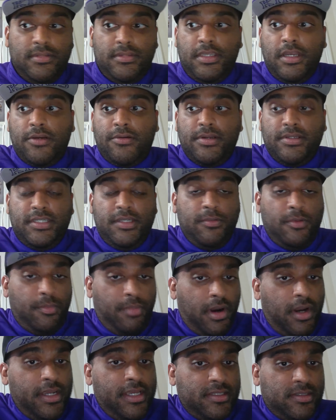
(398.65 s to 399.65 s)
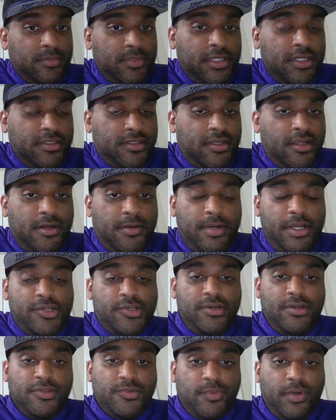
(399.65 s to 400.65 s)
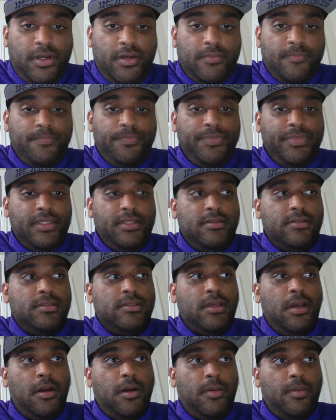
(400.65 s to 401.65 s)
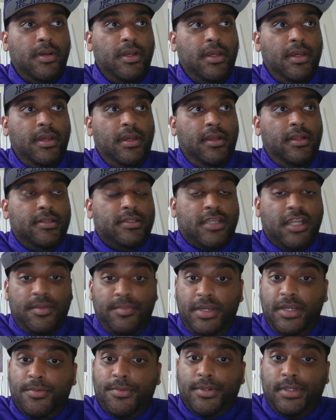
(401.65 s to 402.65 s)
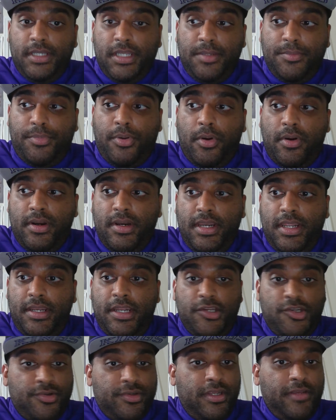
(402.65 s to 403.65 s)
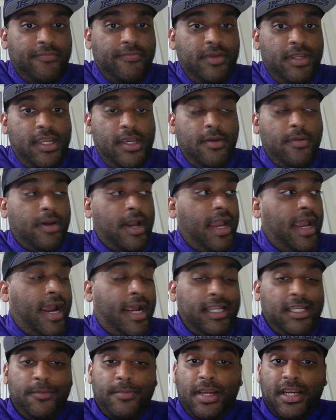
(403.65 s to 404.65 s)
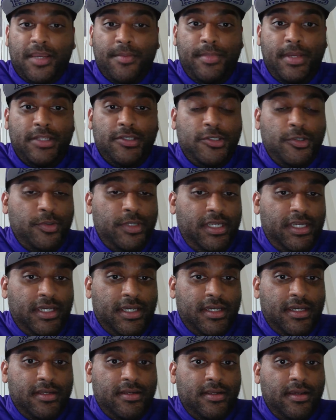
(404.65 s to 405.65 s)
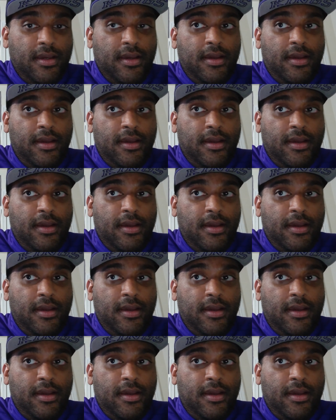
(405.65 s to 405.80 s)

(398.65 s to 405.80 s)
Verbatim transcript: Doug Christie will probably get some consideration as well. So it's going to be a really important and interesting video. I highly recommend tuning in.